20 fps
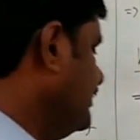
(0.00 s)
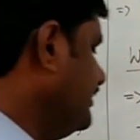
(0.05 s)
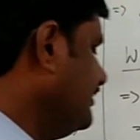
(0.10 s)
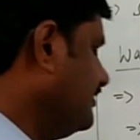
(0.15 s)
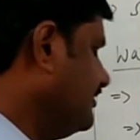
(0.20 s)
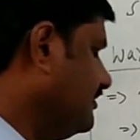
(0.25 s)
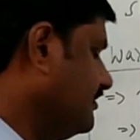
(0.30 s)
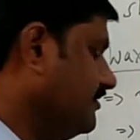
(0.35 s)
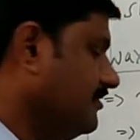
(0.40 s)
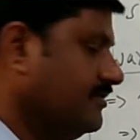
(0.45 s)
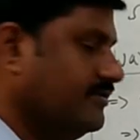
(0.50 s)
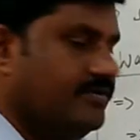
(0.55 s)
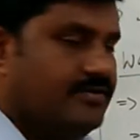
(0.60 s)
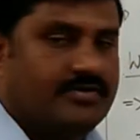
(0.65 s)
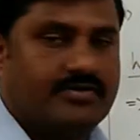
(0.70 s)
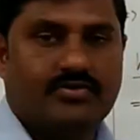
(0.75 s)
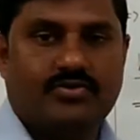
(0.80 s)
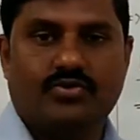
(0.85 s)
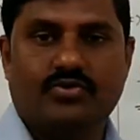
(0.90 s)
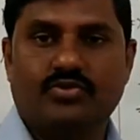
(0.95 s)
This
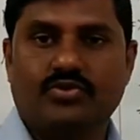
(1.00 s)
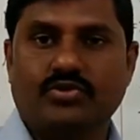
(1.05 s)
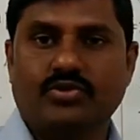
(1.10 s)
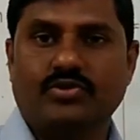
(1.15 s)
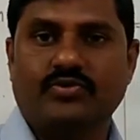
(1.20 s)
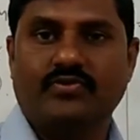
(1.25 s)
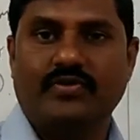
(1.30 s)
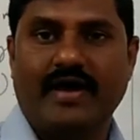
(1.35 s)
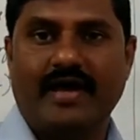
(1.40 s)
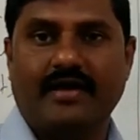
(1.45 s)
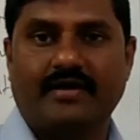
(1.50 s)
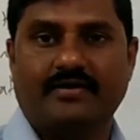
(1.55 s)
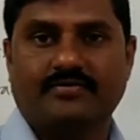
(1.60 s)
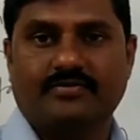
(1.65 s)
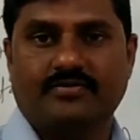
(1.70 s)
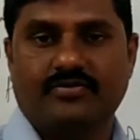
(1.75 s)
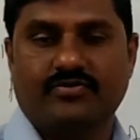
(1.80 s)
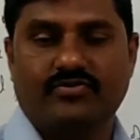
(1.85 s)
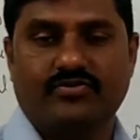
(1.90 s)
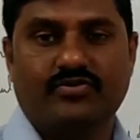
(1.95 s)
wool
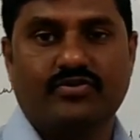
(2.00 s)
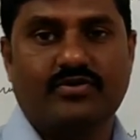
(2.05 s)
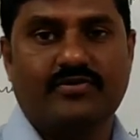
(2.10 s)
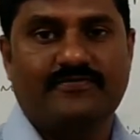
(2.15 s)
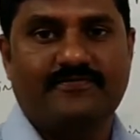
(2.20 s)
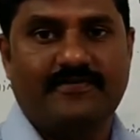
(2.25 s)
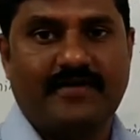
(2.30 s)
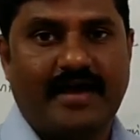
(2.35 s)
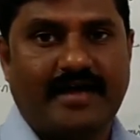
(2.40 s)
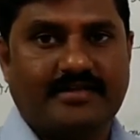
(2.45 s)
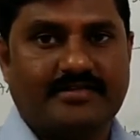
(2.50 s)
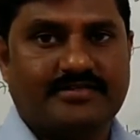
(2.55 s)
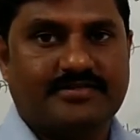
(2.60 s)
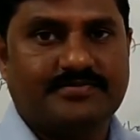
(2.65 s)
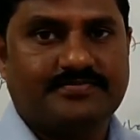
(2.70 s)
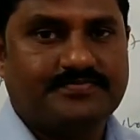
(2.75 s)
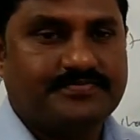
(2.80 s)
fat.